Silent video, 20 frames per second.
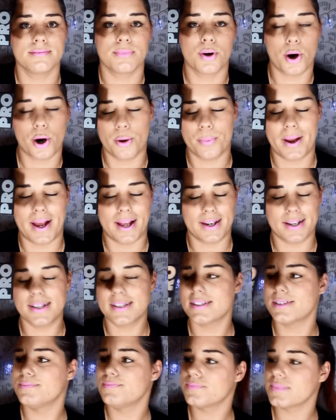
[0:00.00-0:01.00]
Pro
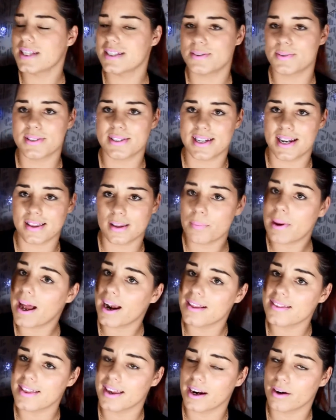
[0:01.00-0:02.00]
palette. This was another
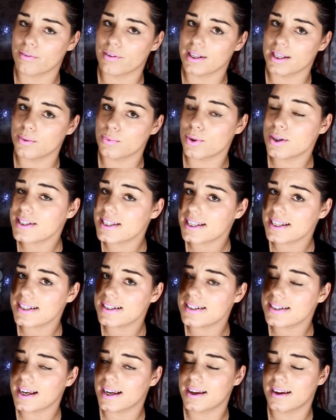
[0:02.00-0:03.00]
palette that I really
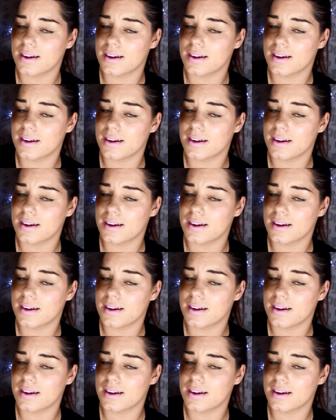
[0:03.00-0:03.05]
wanted